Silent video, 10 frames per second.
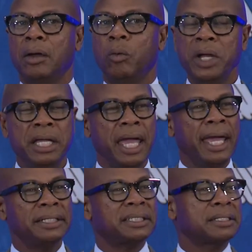We
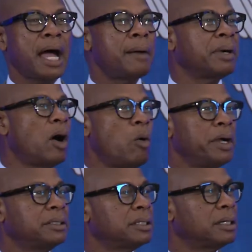can't stop
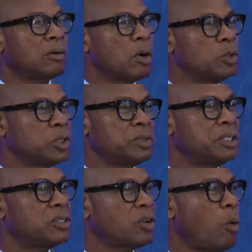going to the grocery
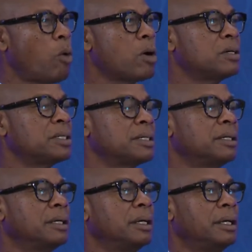stores.
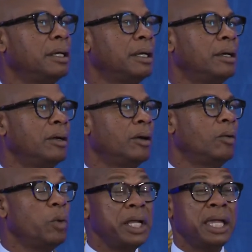
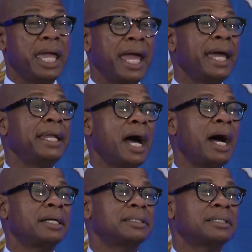We
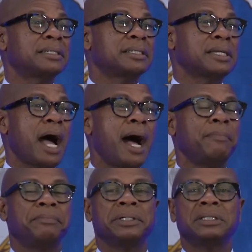cannot
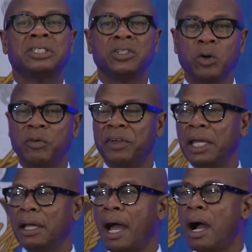stop
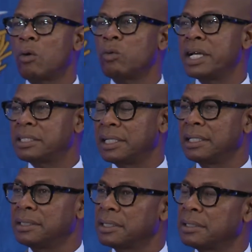serving our
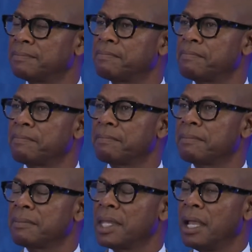residents.
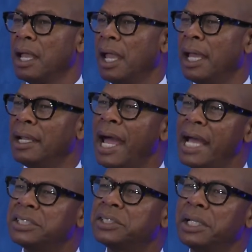And
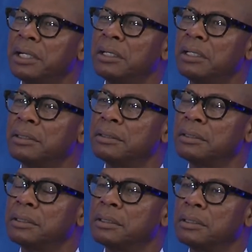last
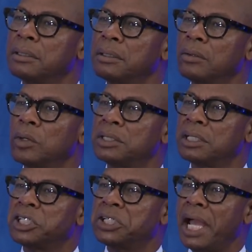year was a
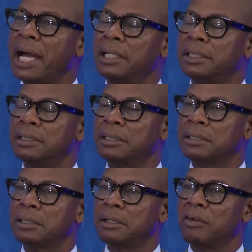
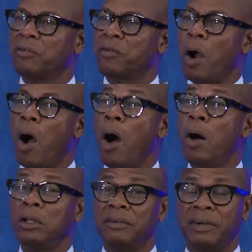challenge for
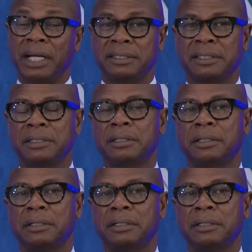all of us